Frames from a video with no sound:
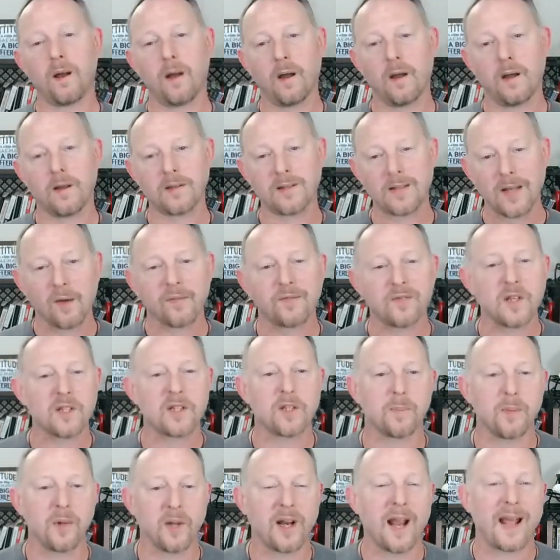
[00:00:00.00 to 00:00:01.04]

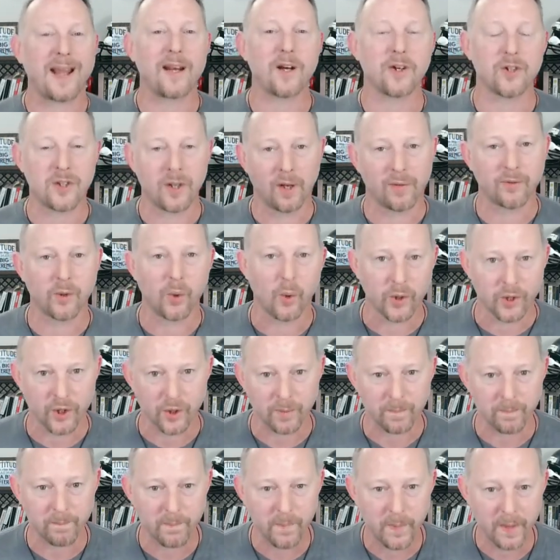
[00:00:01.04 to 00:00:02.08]
self-discipline, I hear self-torture.
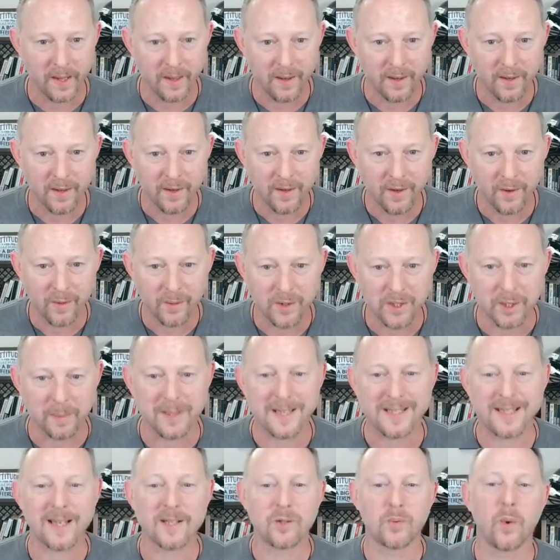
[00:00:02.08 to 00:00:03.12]
When
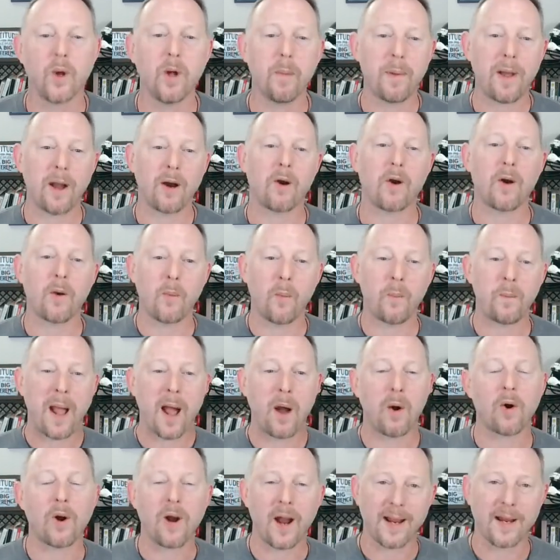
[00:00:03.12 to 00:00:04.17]
somebody says
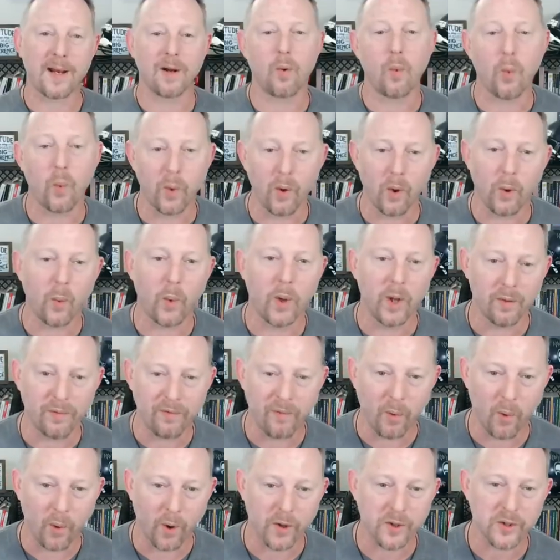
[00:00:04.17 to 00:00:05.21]
willpower, I hear will
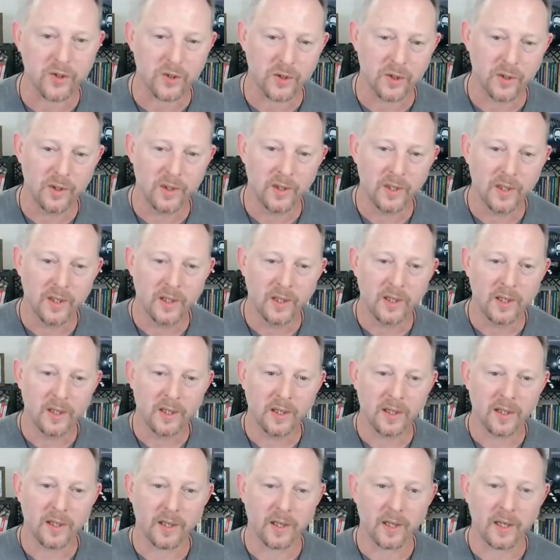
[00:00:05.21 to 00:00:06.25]
force.
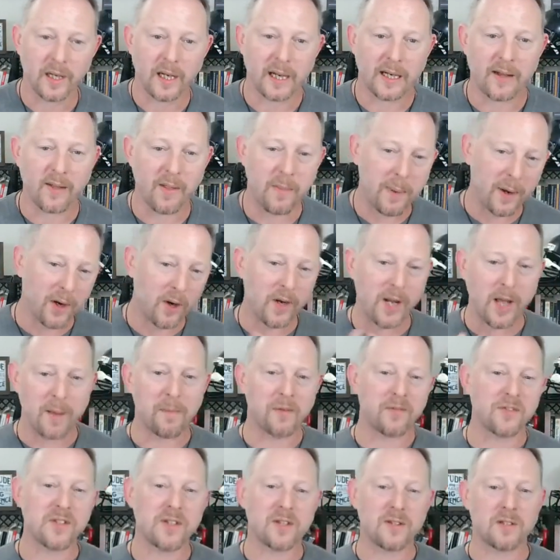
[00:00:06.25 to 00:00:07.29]
And in the paradigm
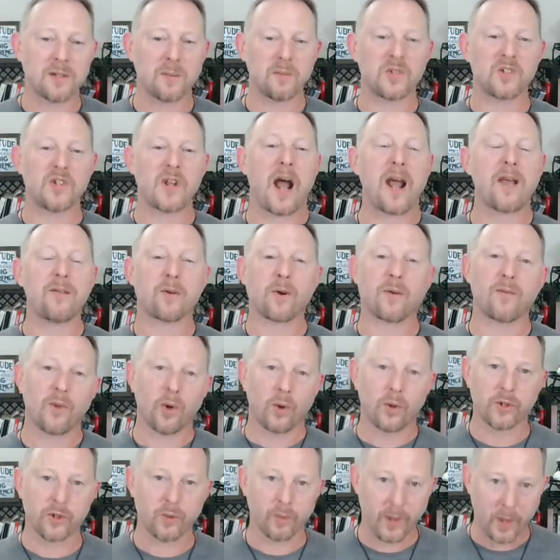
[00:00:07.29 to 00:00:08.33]
of systems, neither of
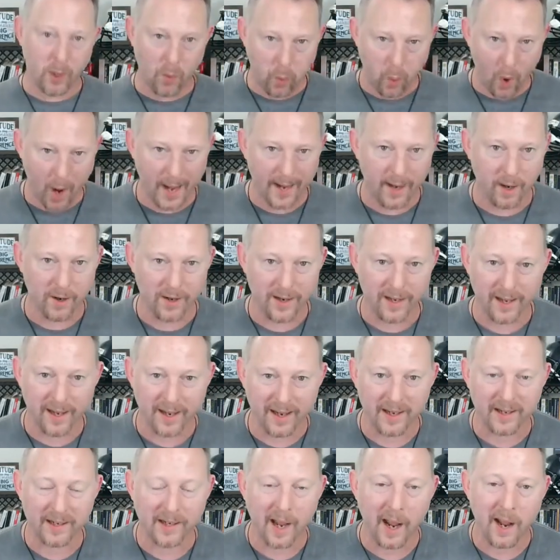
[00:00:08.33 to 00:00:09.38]
those are required.
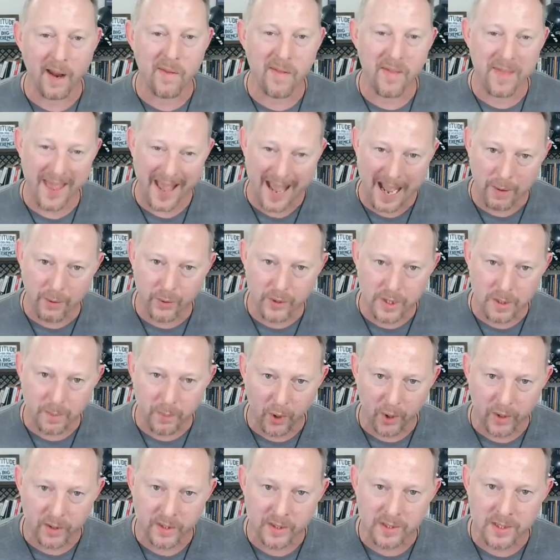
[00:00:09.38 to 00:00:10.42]
And that was the
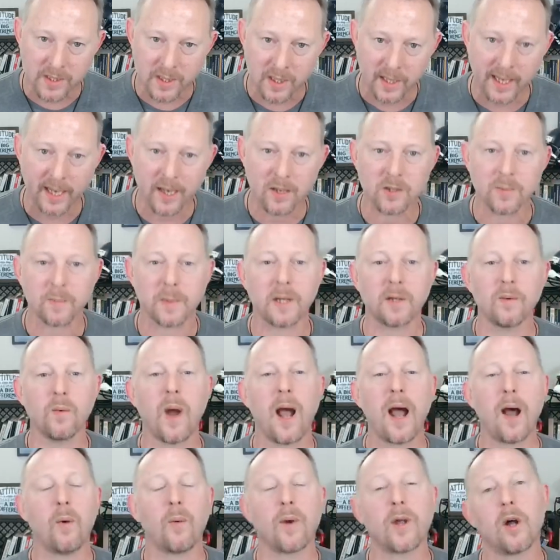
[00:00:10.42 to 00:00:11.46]
part that stuck out to me.
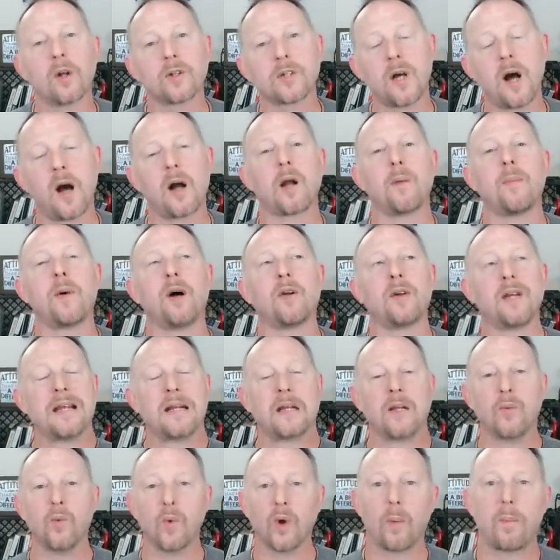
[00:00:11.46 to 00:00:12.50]
Wow, we all talk about
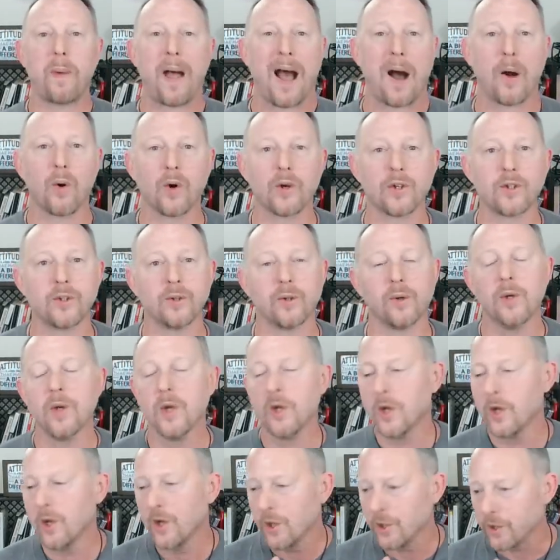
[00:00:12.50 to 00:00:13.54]
needing willpower to
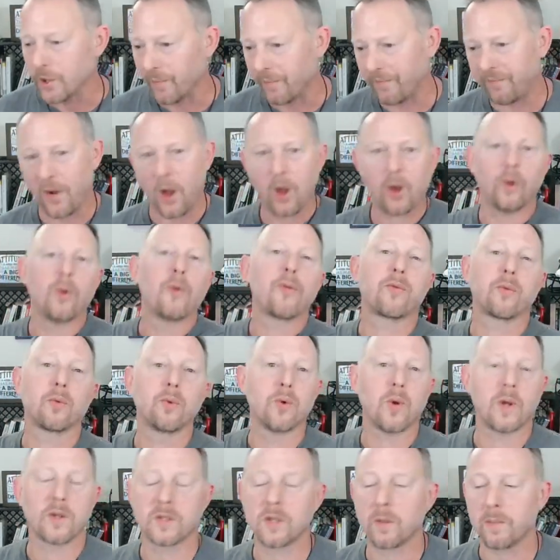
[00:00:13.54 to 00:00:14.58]
follow
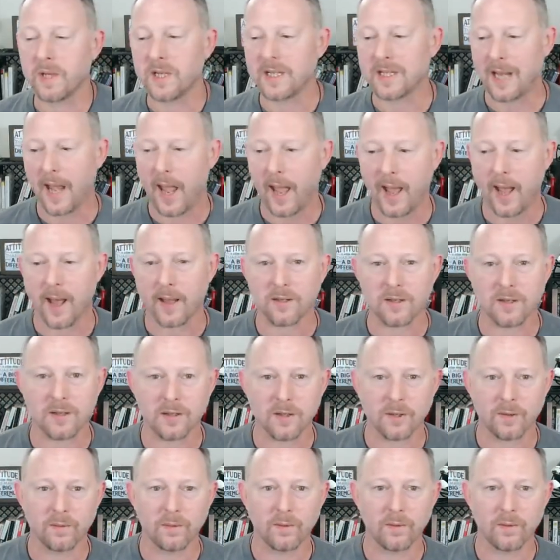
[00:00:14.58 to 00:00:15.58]
through on some of these tasks.